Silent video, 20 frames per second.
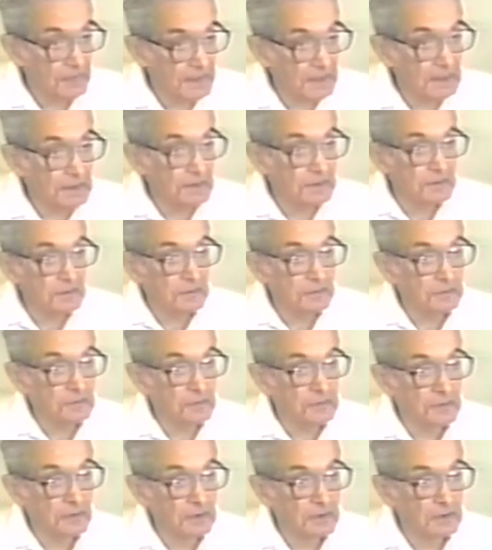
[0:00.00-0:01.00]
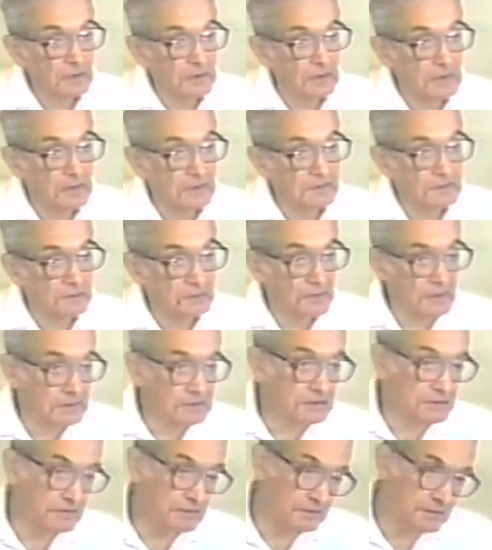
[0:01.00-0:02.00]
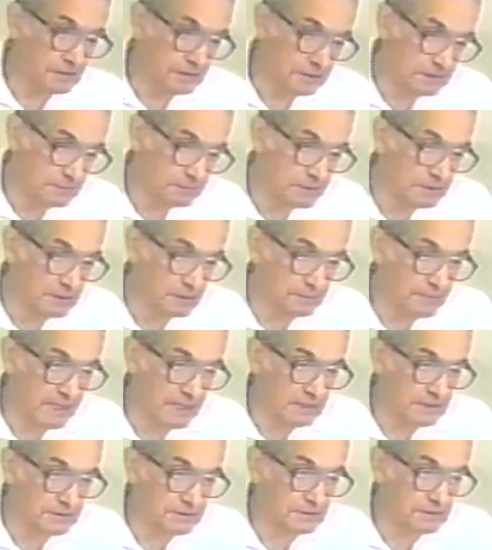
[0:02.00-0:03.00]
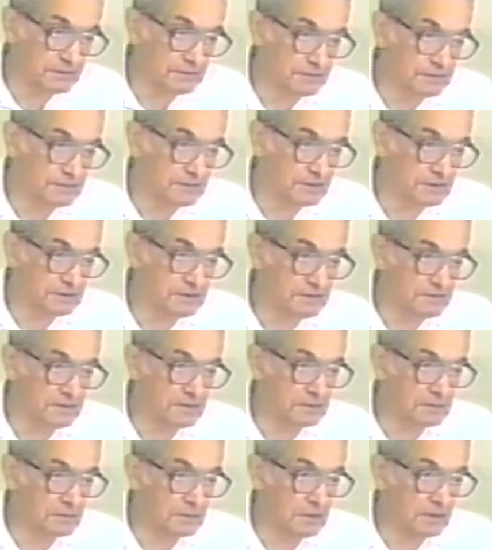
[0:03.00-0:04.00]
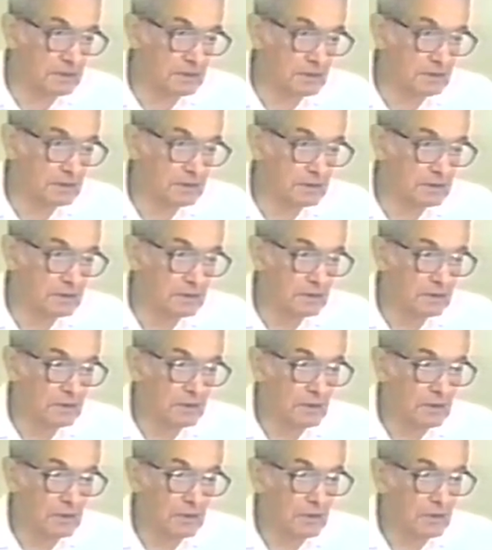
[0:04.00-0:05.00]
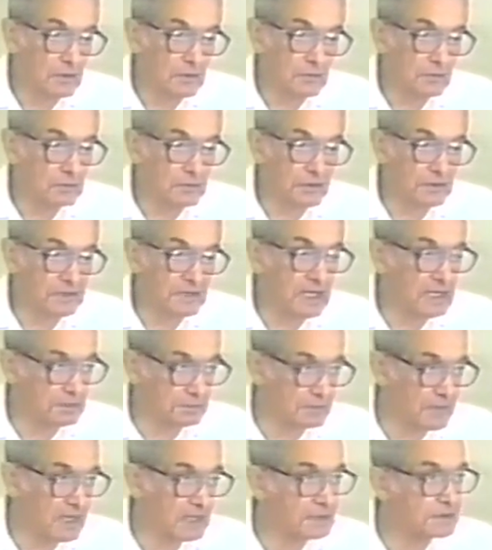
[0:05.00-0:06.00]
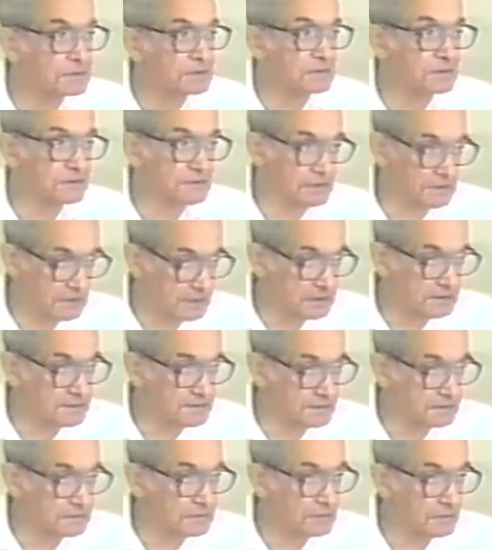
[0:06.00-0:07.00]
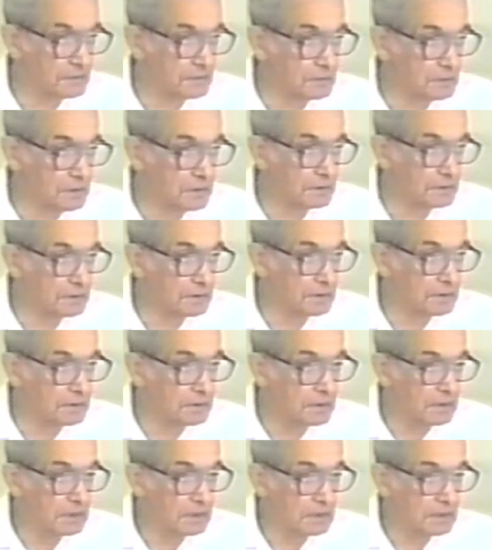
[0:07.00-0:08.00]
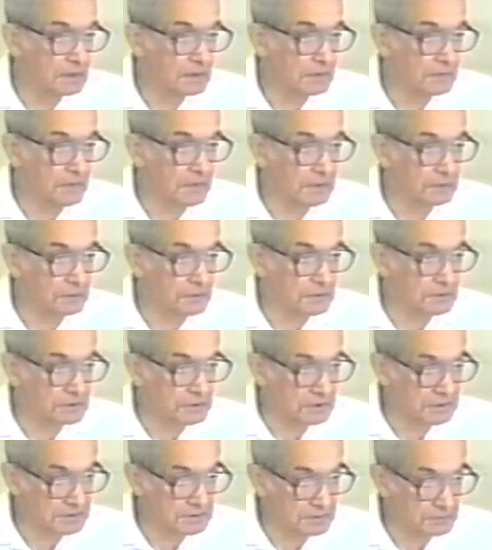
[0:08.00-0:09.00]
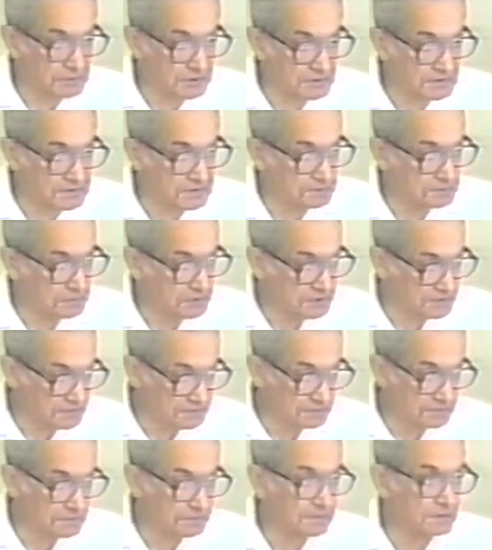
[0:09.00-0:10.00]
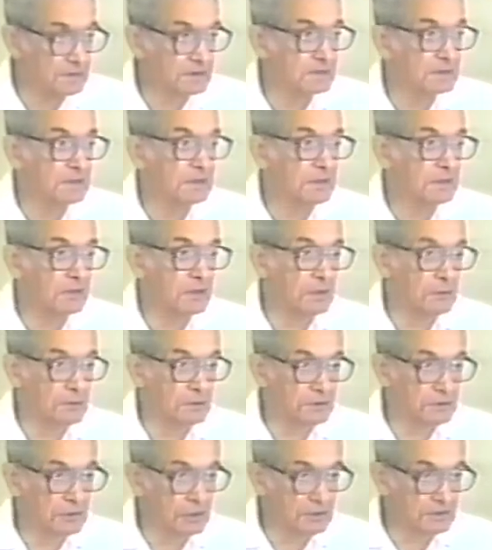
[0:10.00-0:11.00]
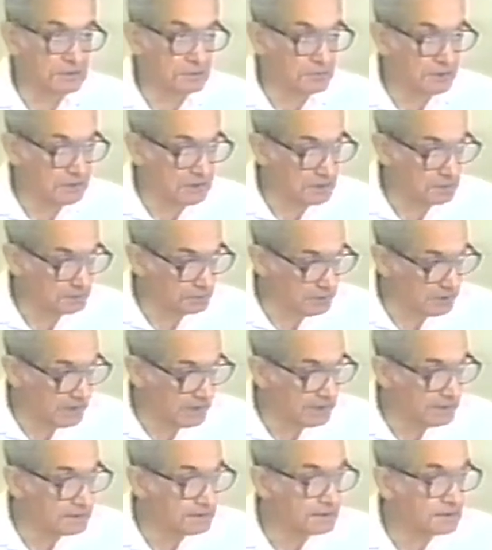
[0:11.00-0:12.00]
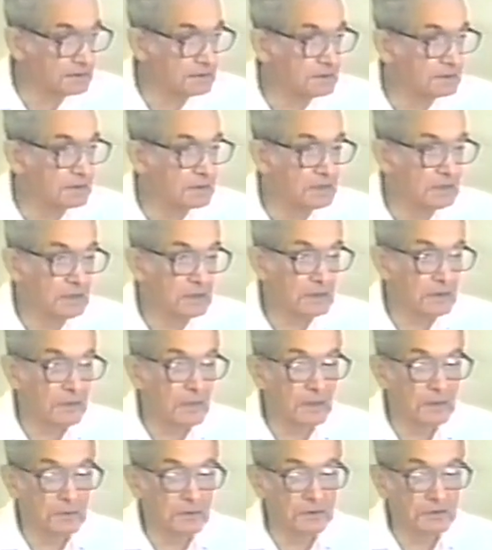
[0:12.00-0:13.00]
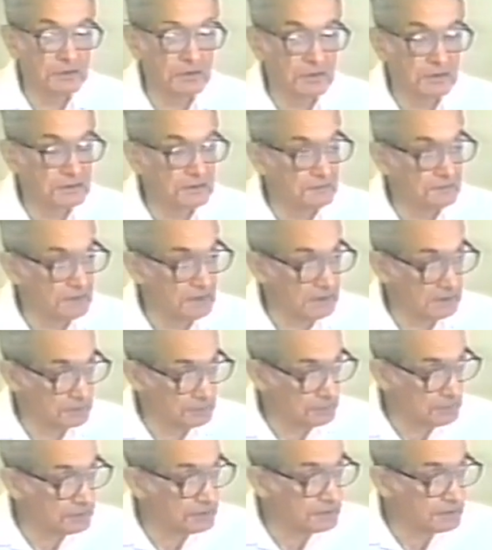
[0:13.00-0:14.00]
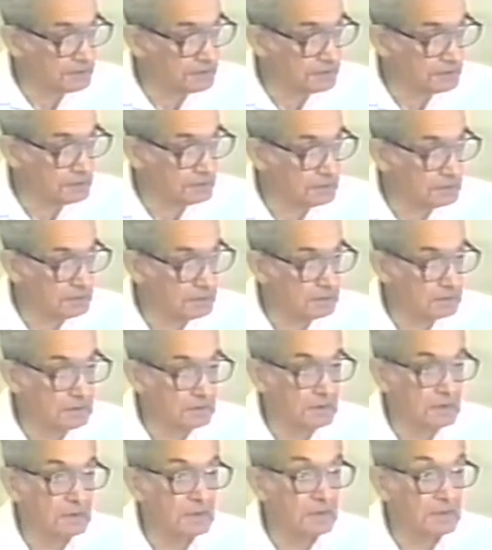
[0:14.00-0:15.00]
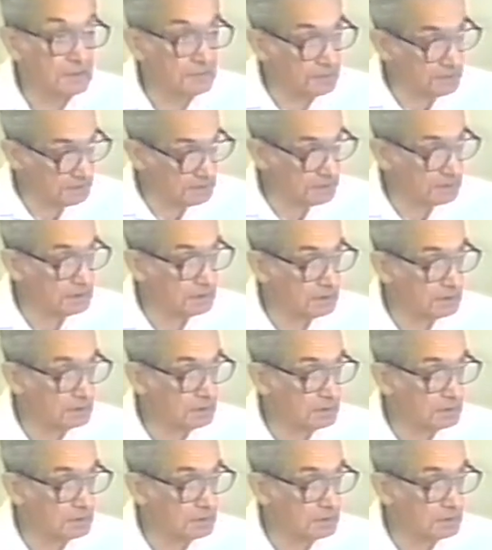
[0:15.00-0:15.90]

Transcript: They were, as I mentioned, the middle managers, such as they were not managers in our sense of the word. They were taught to be submissive. They were taught to be compliant. They were taught to follow orders, and they did.